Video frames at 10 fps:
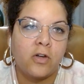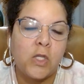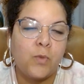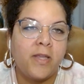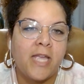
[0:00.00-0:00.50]

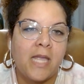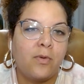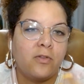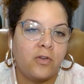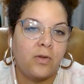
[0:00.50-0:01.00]
you'd be able
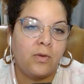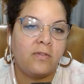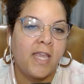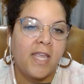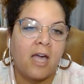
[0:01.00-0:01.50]
to
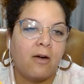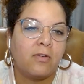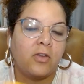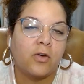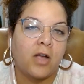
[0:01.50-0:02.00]
take out
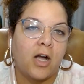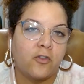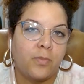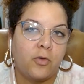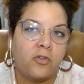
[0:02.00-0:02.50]
your
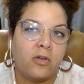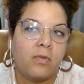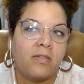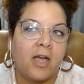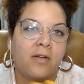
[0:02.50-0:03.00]
contribution
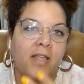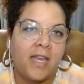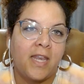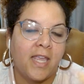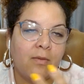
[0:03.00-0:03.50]
without
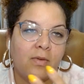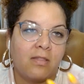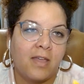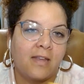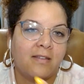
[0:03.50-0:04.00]
getting hit with
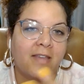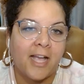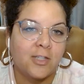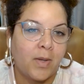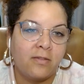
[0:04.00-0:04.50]
like
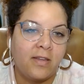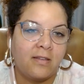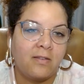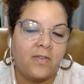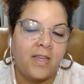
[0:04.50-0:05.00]
tax penalties
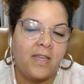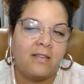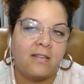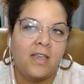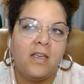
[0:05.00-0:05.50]
and fees.